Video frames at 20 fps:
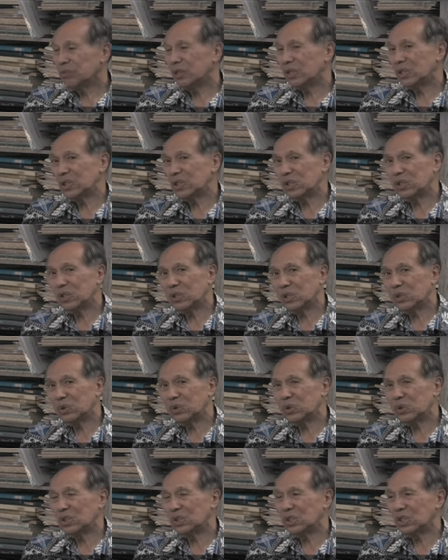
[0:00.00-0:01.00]
my sister
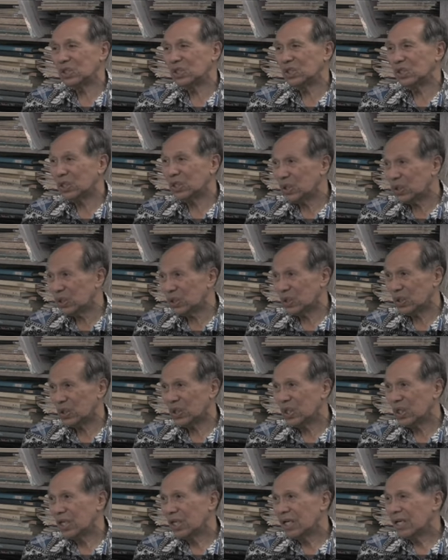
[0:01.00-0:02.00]
was a senior,
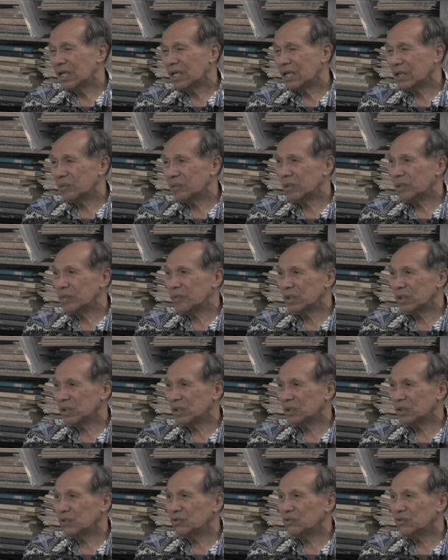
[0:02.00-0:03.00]
uh-huh. Kamehameha
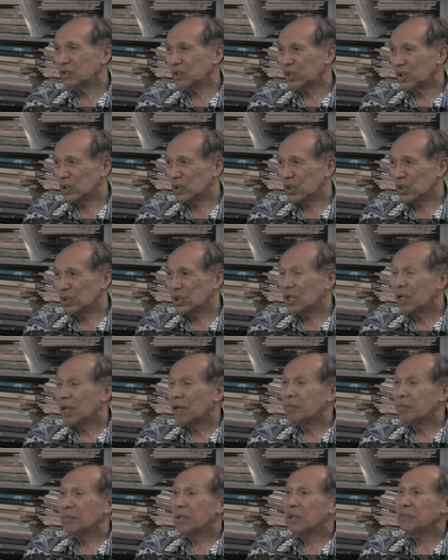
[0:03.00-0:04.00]
School for Girls.
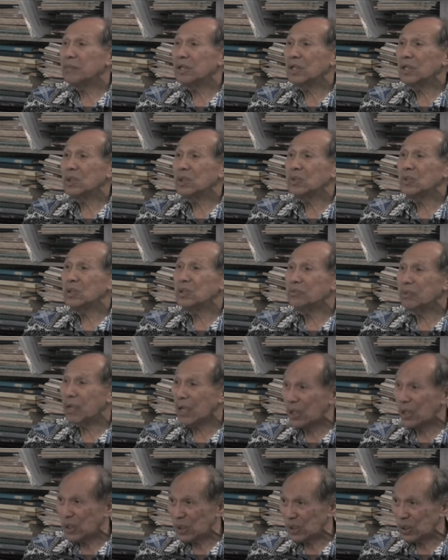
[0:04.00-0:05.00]
My mother
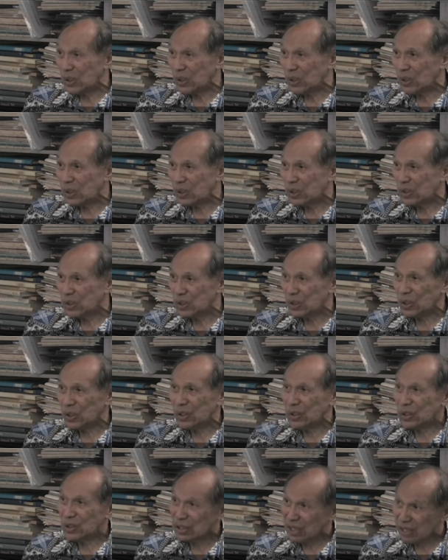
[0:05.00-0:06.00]
remarried, so okay. I had
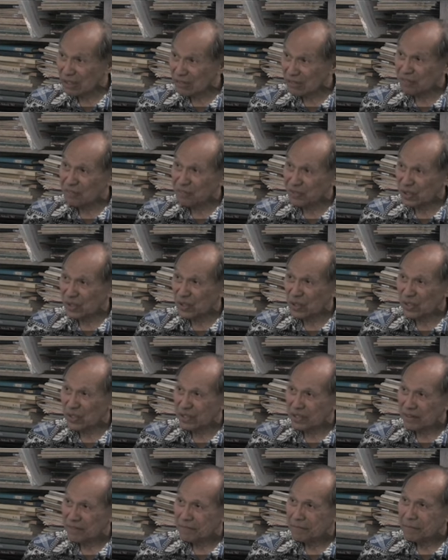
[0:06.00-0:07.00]
a second father.
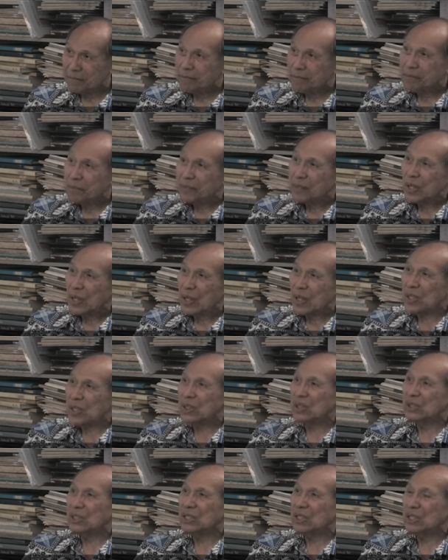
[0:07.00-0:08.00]
Right. And
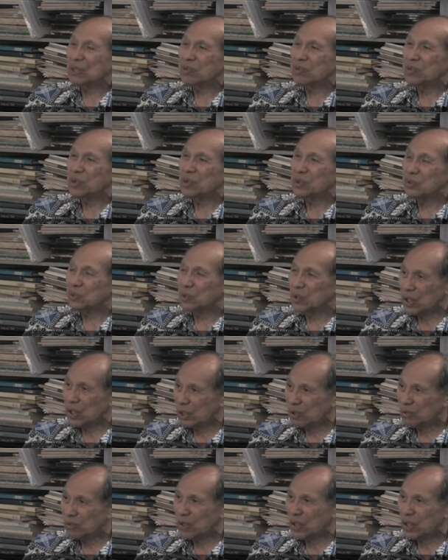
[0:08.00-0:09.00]
his name was
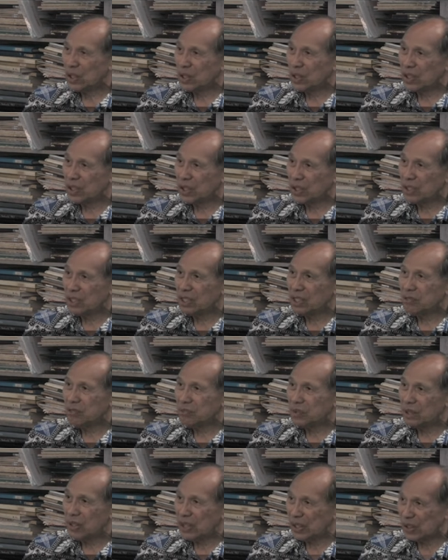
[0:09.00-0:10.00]
William Kahai
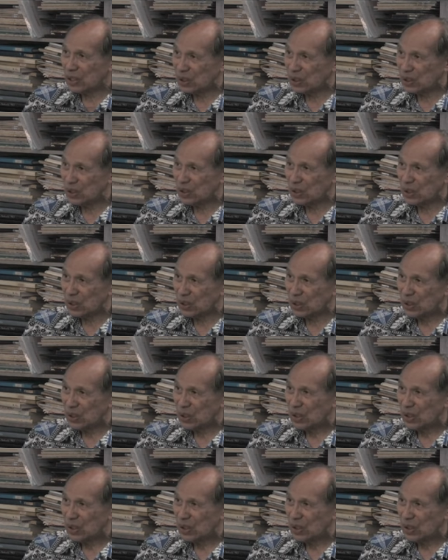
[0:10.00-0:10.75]
Blaisdell.